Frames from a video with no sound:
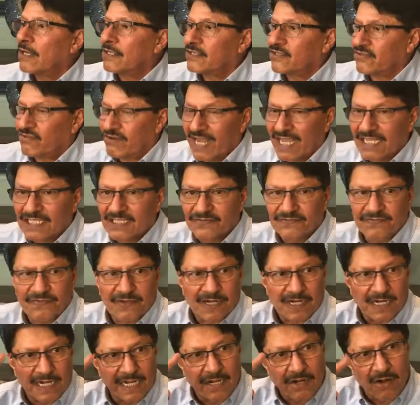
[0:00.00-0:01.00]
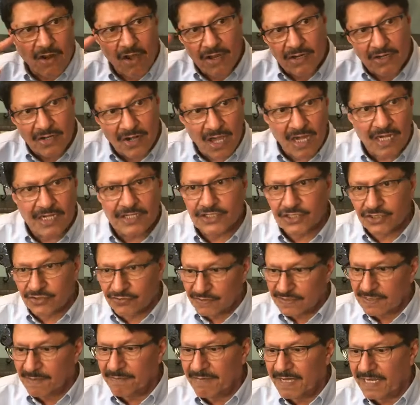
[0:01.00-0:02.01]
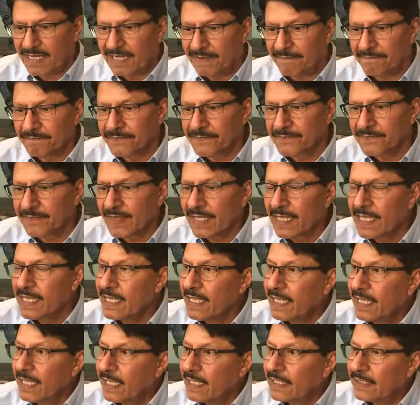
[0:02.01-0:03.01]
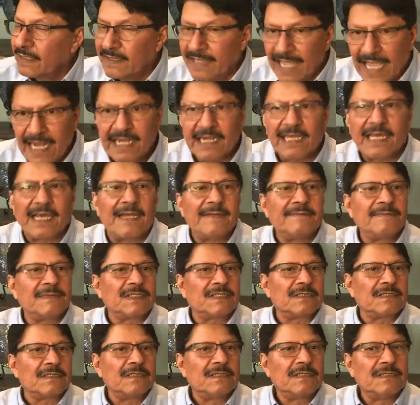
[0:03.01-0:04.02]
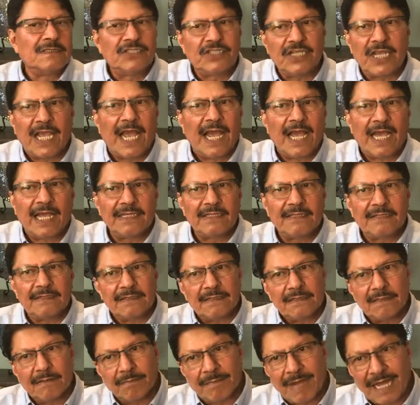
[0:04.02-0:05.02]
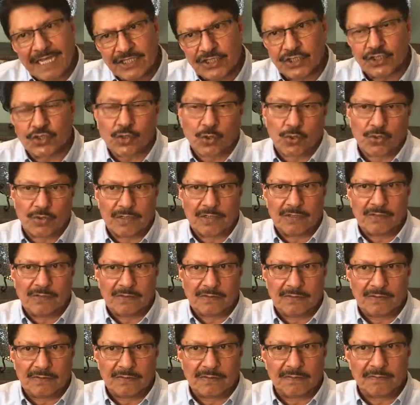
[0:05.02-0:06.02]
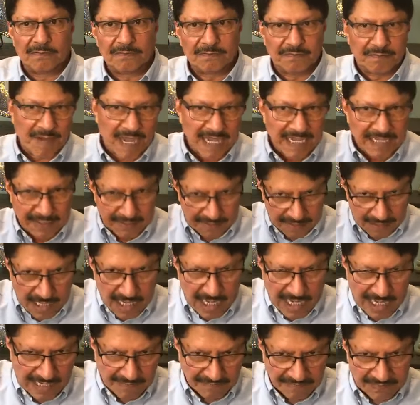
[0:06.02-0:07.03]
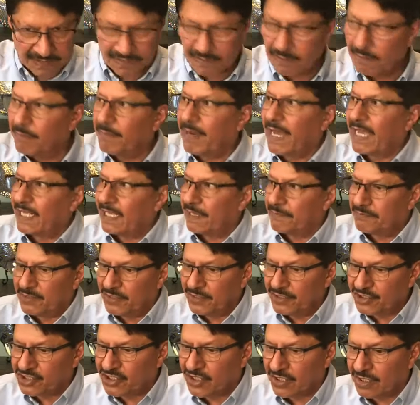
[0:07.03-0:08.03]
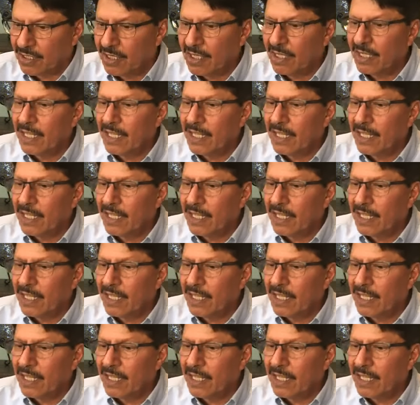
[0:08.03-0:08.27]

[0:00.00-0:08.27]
transfer a wrong knowledge to somebody. Then comes jihad by sword, by arms, by ammunition.